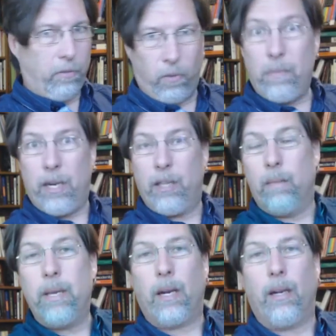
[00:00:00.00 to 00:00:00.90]
we meet
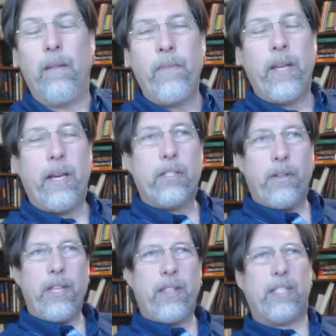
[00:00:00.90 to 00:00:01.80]
in the middle. And
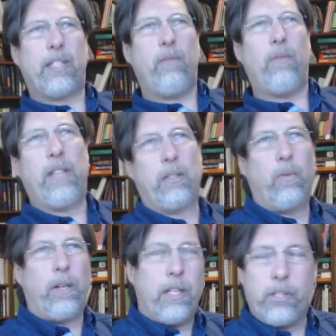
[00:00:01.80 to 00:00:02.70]
so I think
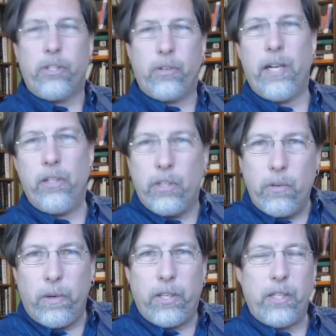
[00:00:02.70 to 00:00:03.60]
that's what Kitcher's trying to
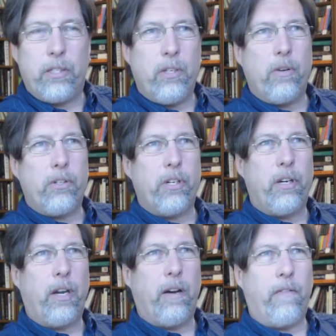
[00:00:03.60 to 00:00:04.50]
do with his
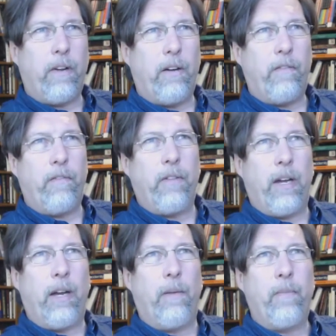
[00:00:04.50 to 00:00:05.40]
notion of
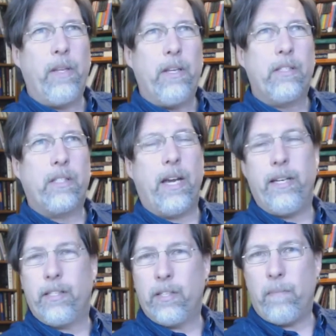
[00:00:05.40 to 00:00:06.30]

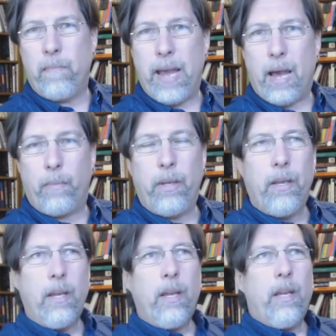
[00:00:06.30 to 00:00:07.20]
science as a map.
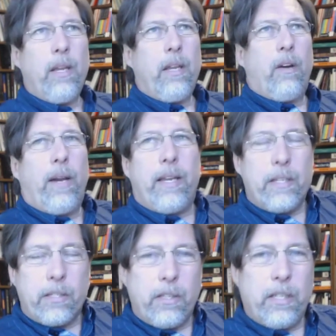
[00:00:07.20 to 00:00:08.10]
I
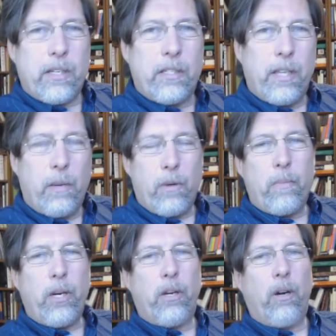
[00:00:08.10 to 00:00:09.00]
guess, as I said a
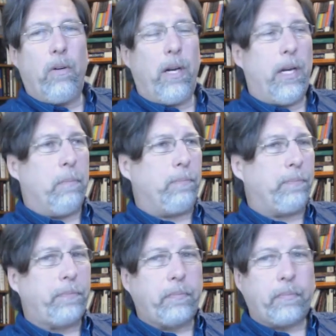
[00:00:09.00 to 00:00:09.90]
moment ago,